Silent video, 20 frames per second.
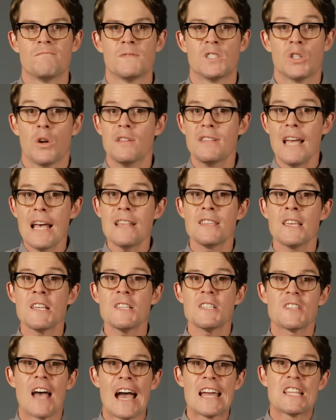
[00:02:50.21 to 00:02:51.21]
So to test
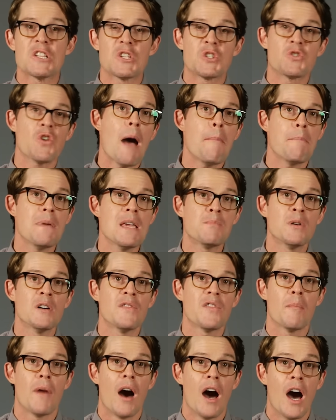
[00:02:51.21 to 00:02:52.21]
this, scientists dropped people
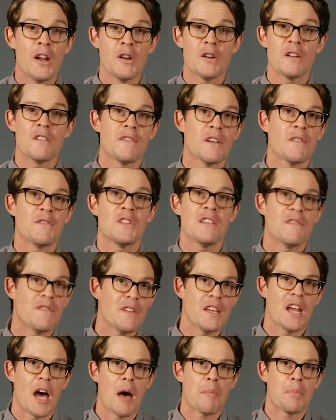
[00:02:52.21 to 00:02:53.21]
from 150
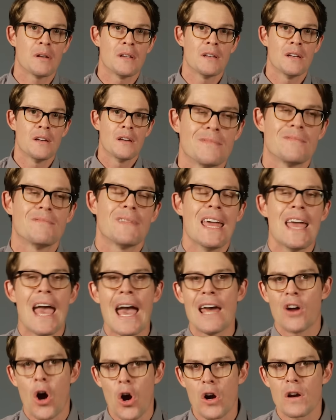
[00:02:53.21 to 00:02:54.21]
feet up. They
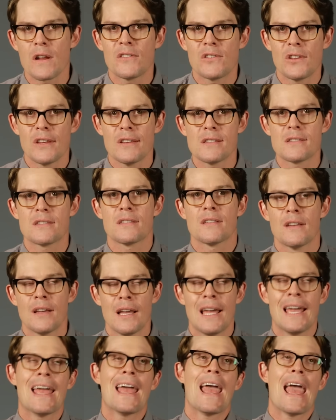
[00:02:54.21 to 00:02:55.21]
had harnesses
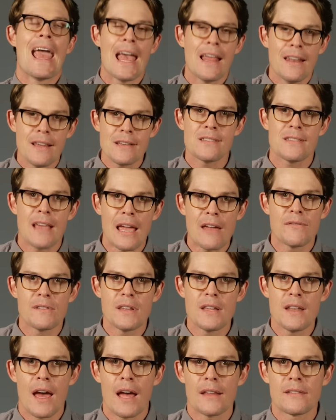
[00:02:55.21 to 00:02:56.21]
and a
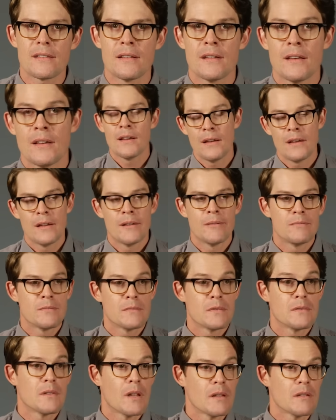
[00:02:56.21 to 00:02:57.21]
safety net.
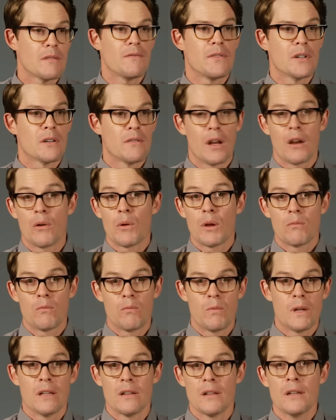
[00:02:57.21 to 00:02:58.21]
Doesn't feel very
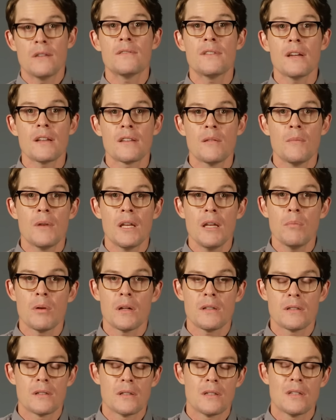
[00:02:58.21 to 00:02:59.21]
realistic to me,
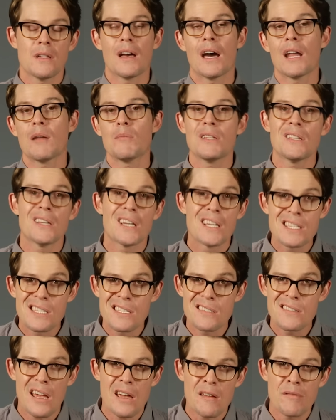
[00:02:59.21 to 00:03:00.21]
but you gotta be
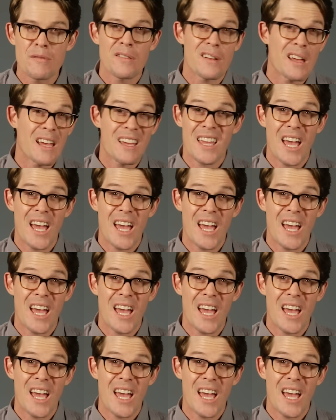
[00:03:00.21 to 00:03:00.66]
safe, I